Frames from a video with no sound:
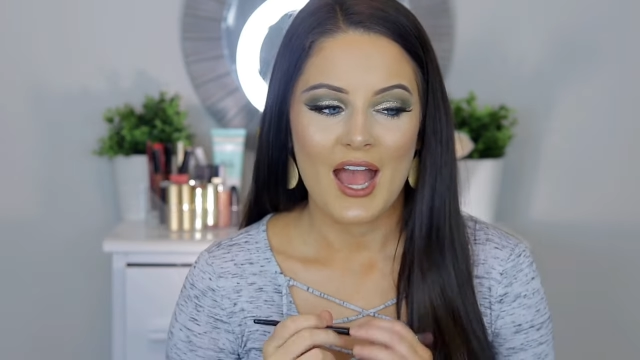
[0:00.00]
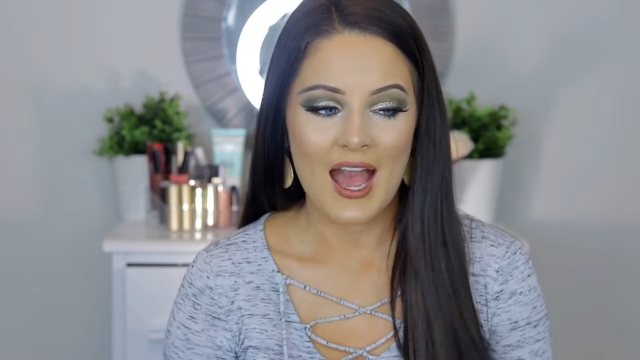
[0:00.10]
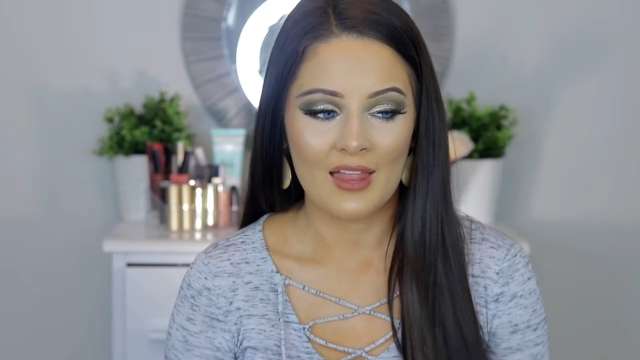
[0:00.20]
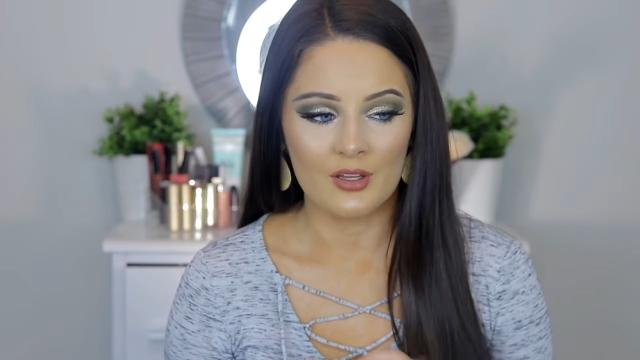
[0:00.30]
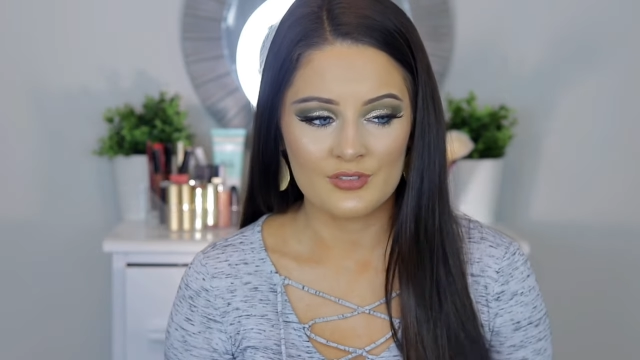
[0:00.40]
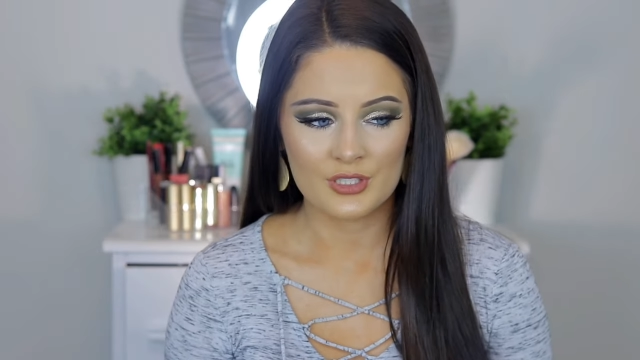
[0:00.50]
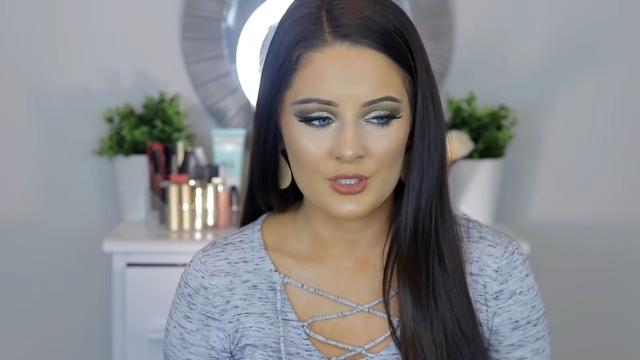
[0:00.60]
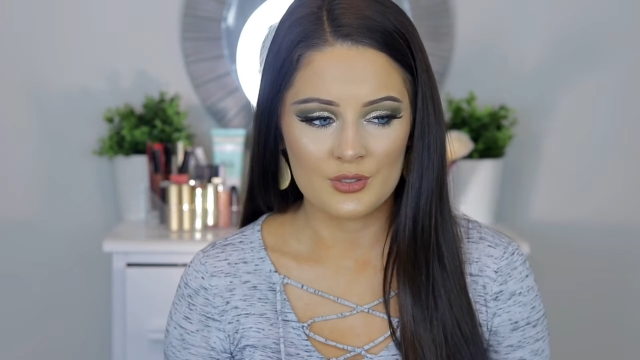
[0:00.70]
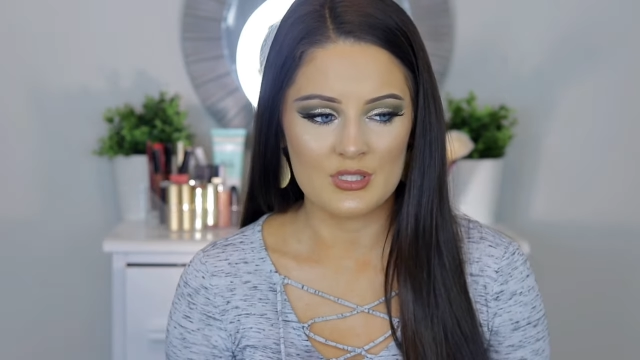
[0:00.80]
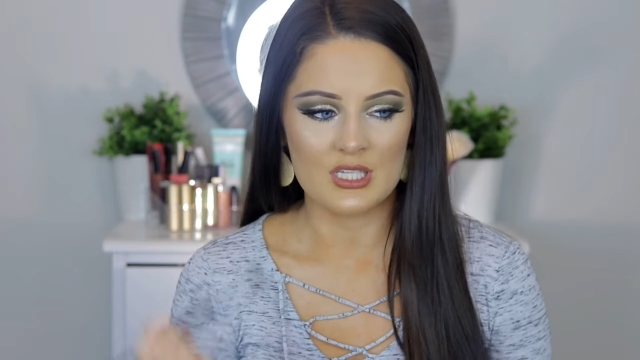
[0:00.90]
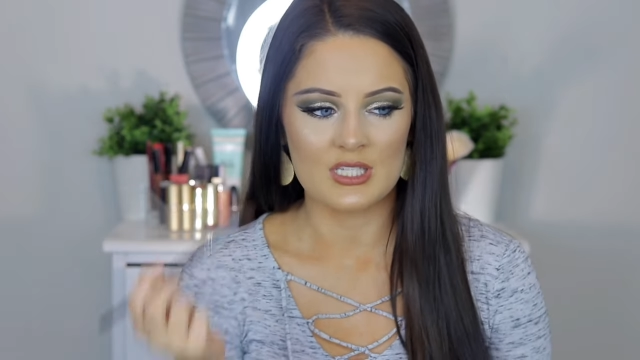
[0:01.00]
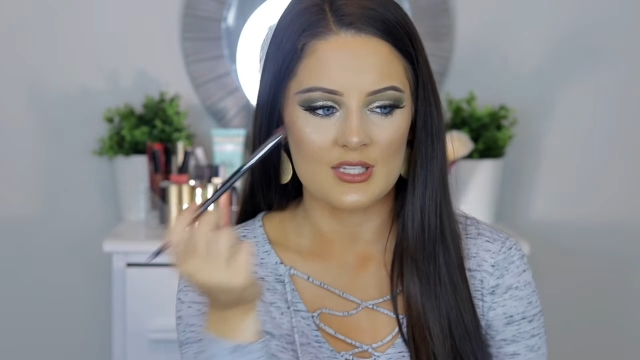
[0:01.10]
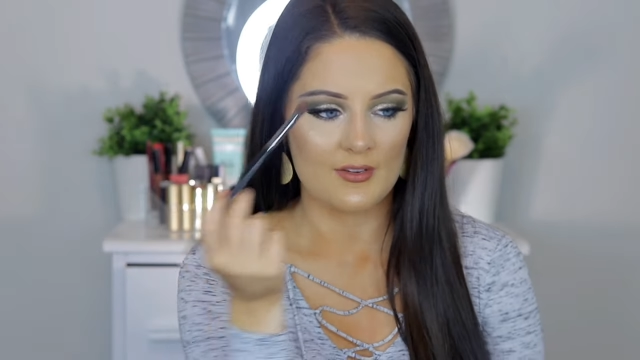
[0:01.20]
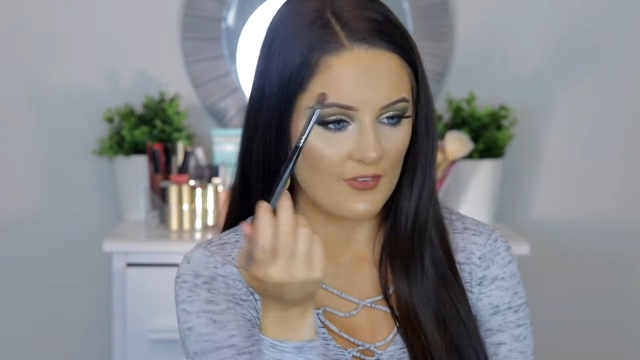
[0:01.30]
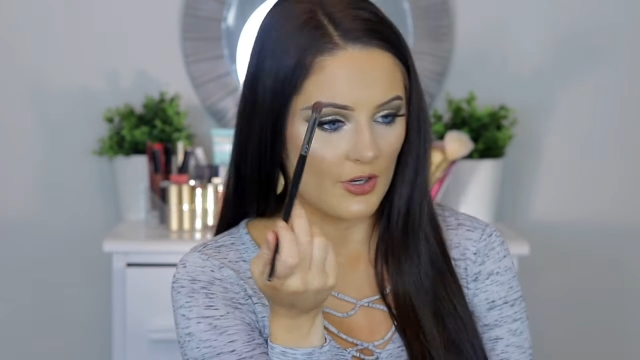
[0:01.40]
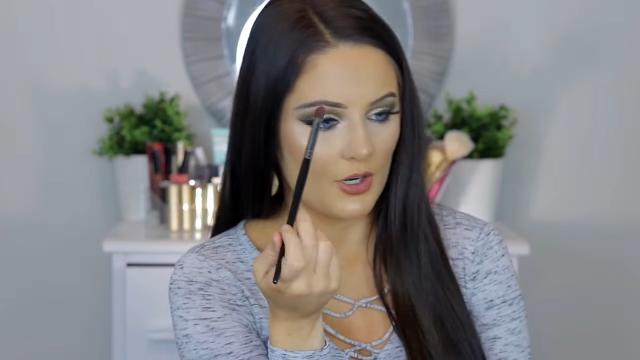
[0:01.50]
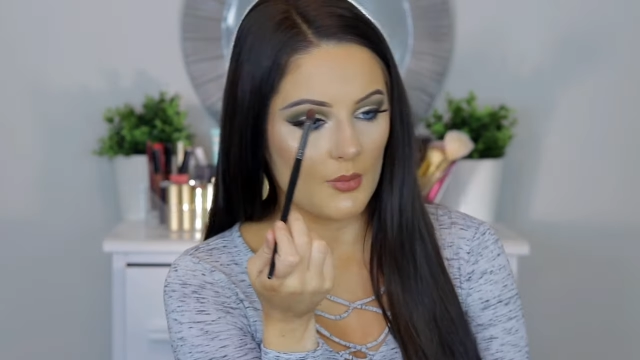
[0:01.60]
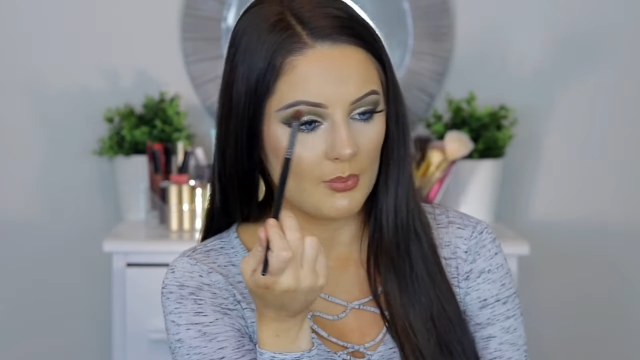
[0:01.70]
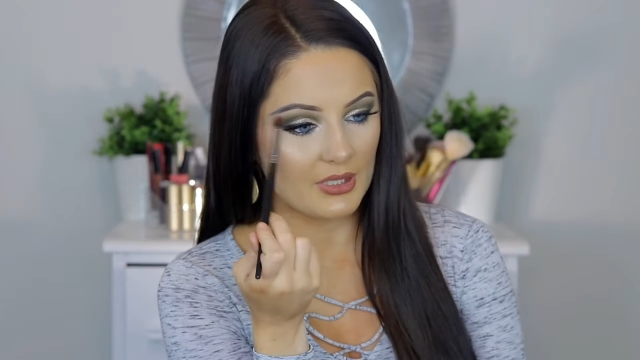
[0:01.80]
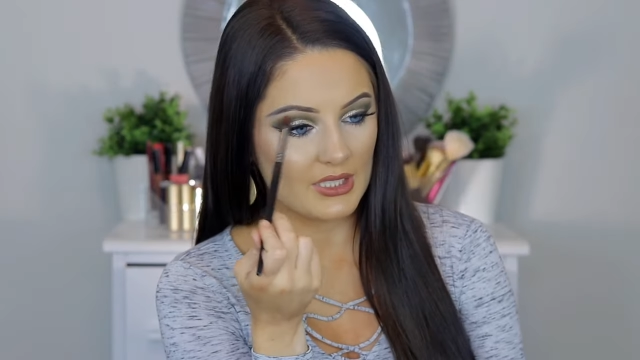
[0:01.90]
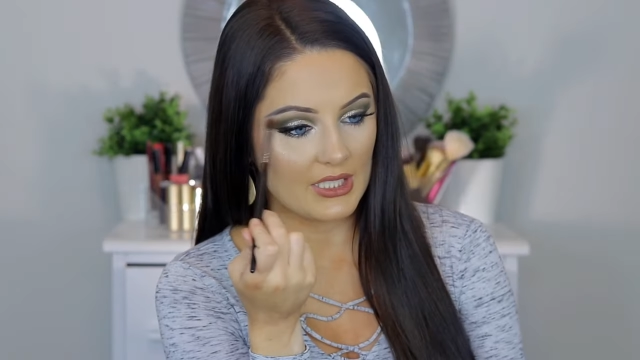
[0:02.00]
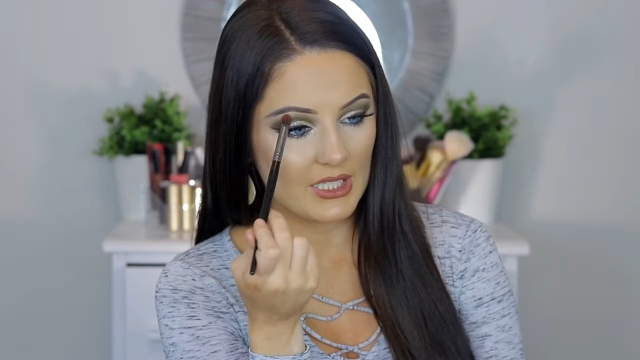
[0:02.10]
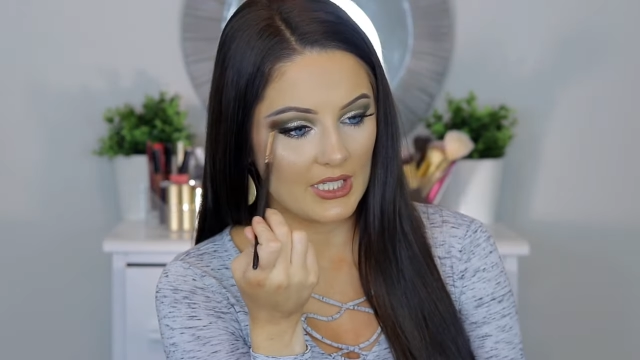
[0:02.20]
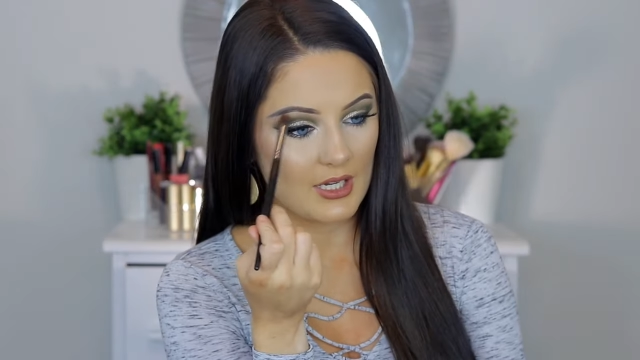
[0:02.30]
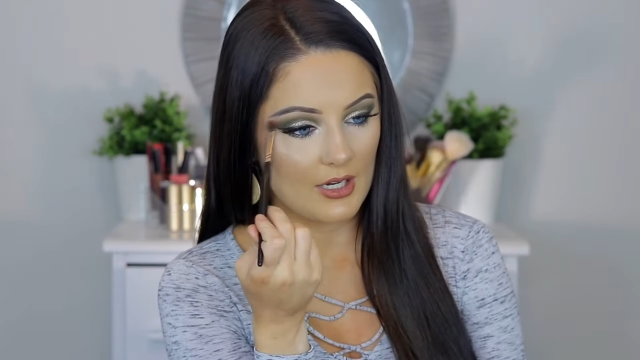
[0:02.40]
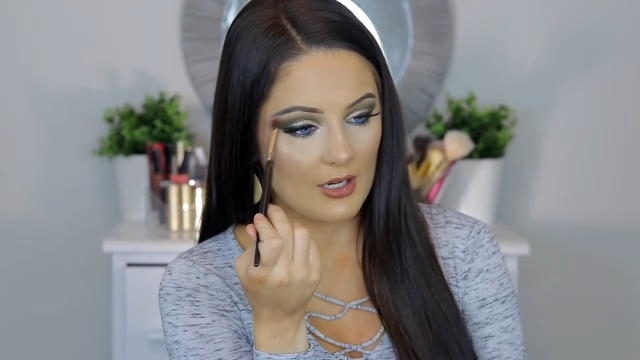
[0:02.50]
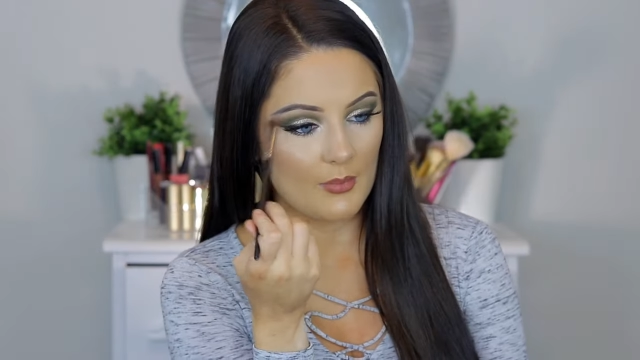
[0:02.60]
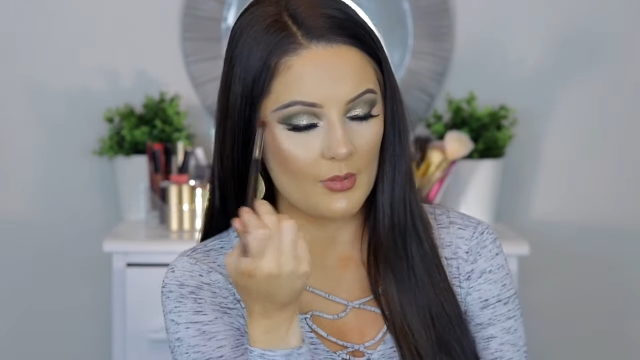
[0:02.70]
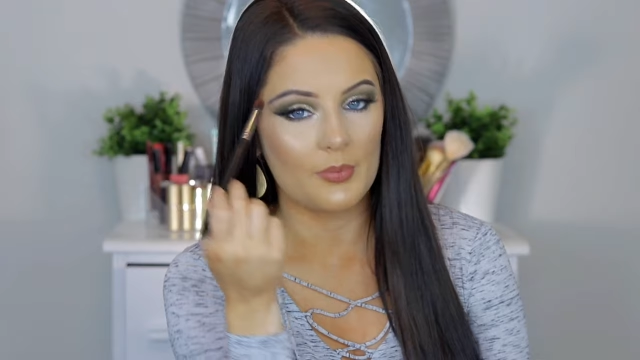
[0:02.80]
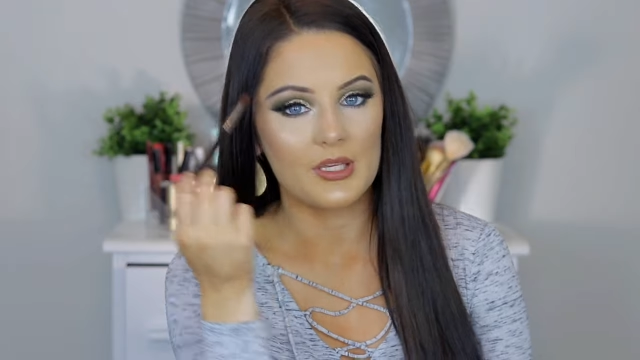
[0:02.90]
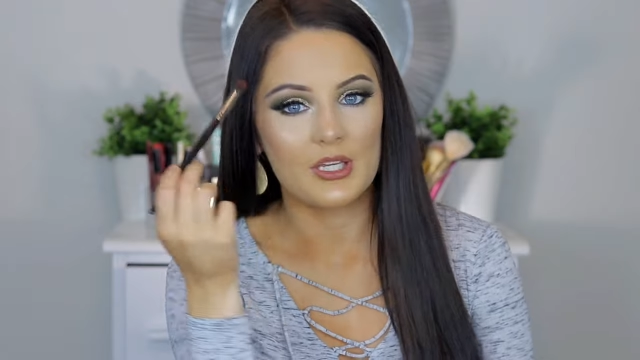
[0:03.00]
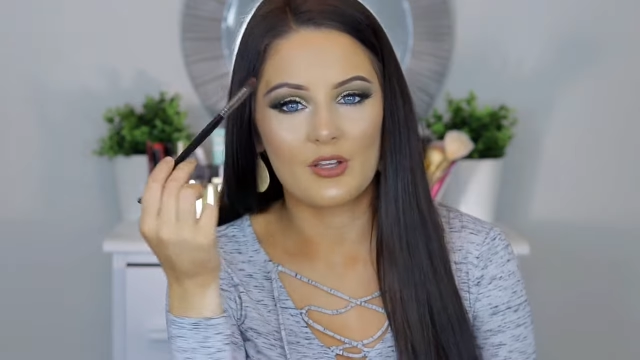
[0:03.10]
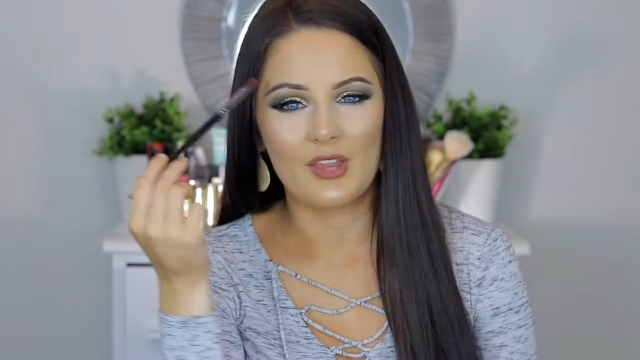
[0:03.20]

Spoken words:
I love to use this for blending up here,